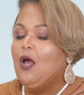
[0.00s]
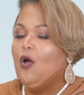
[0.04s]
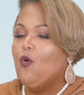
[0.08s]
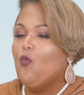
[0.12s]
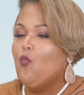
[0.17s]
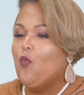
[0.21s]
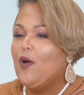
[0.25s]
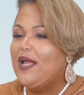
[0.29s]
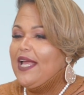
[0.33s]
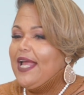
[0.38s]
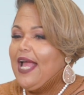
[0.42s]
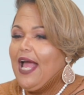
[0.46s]

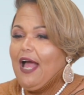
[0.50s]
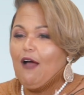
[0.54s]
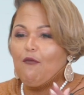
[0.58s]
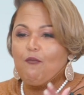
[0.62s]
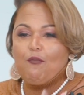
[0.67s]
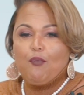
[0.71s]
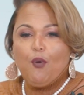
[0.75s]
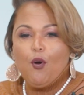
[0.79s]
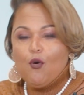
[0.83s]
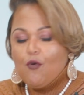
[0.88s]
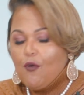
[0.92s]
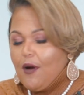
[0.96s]
we have
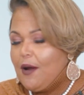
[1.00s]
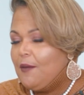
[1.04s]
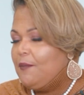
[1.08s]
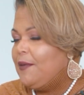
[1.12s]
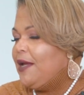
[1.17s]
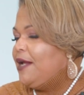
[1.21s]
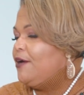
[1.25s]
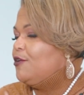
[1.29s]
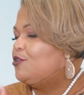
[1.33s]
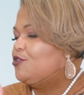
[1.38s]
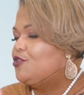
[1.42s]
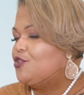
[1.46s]
program
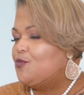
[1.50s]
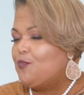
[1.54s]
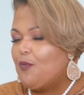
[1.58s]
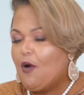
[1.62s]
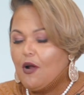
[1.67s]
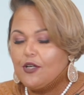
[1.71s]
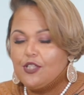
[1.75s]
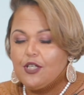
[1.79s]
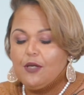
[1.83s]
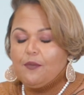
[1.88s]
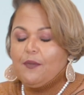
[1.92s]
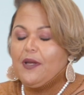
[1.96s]
managers,
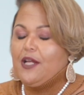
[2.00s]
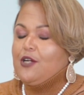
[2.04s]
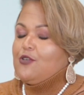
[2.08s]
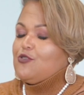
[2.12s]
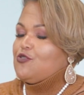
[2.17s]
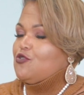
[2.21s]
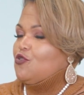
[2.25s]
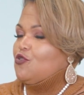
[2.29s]
project managers